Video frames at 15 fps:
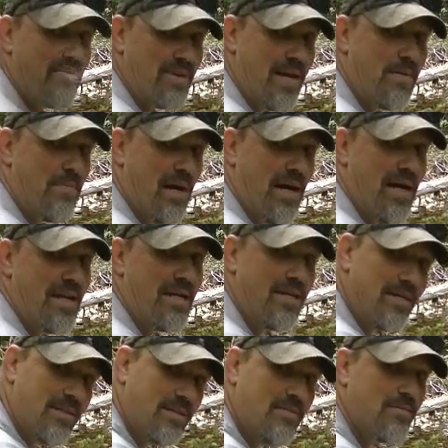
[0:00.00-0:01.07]
I've got my
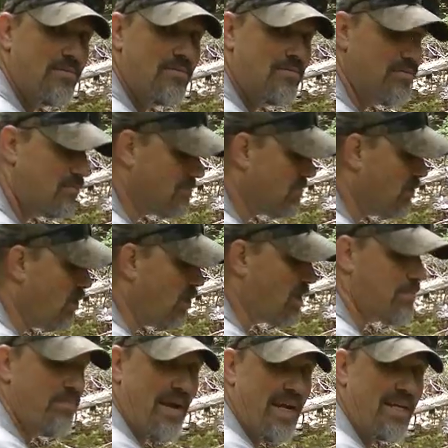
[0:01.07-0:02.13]
hook
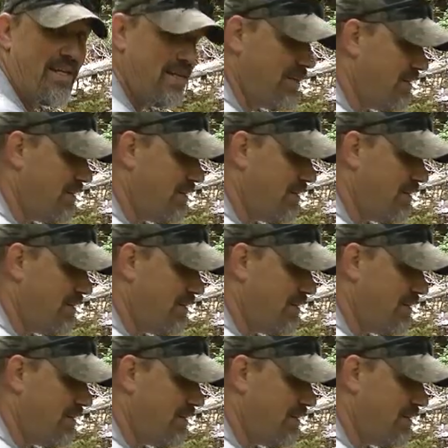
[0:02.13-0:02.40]
baited.